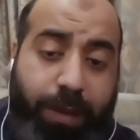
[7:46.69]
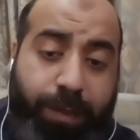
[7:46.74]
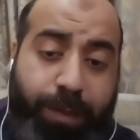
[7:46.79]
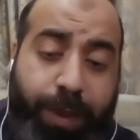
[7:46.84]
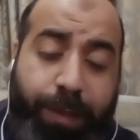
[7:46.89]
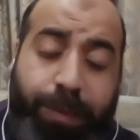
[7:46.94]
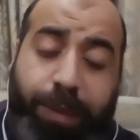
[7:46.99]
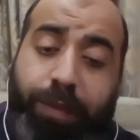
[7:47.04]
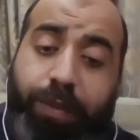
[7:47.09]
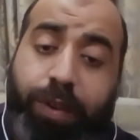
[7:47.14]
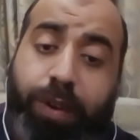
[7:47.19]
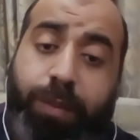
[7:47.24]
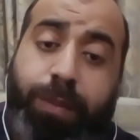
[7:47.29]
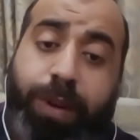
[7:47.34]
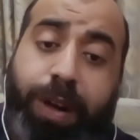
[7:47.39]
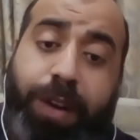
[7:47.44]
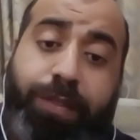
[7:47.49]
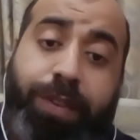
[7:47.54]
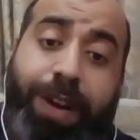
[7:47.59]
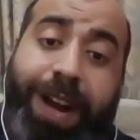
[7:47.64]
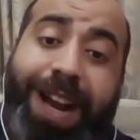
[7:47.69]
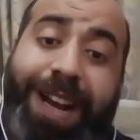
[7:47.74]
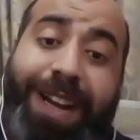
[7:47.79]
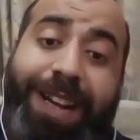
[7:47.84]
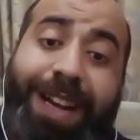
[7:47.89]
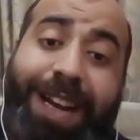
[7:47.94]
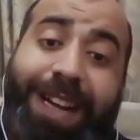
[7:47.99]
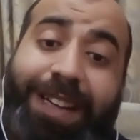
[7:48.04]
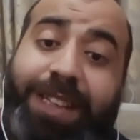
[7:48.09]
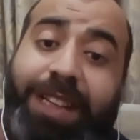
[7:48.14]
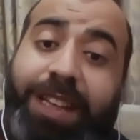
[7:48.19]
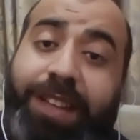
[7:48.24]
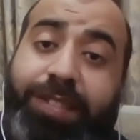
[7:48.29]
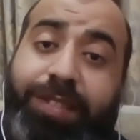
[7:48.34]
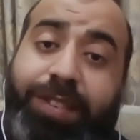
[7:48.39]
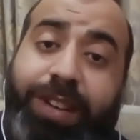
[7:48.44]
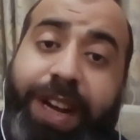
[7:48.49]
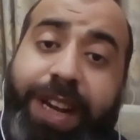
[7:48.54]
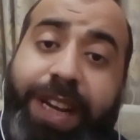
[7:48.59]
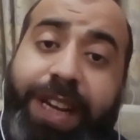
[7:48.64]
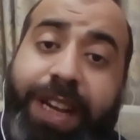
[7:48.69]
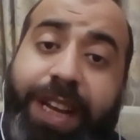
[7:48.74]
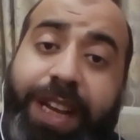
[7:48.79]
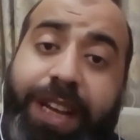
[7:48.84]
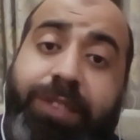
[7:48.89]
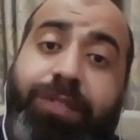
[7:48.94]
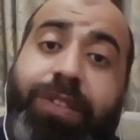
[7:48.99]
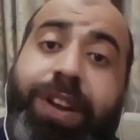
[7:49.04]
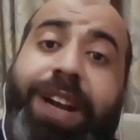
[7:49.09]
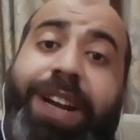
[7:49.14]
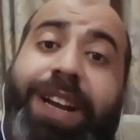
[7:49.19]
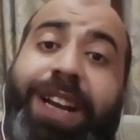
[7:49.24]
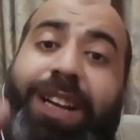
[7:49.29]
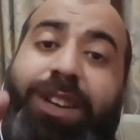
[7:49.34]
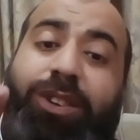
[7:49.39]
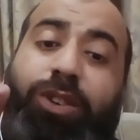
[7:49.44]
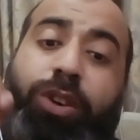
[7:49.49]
people from Rafah and let Israel invade,